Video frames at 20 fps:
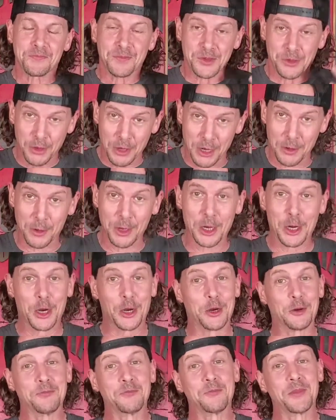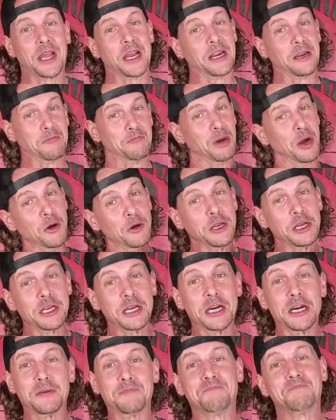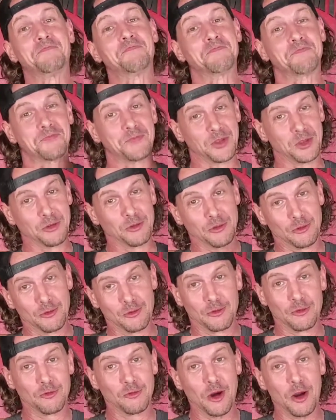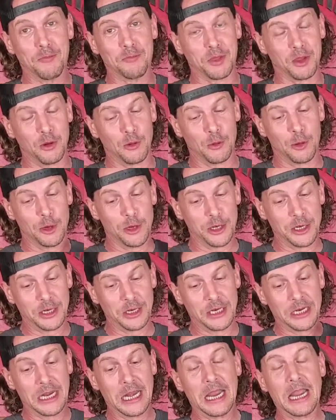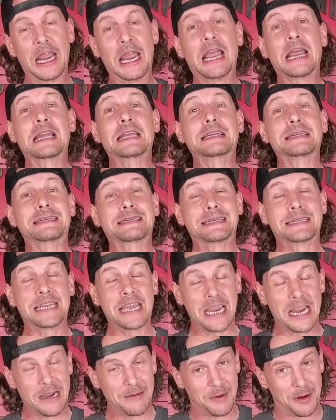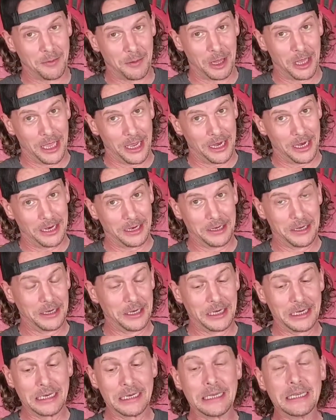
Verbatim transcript: so here we are. I ponied up, dropped the coin, and damn, I'm glad I did.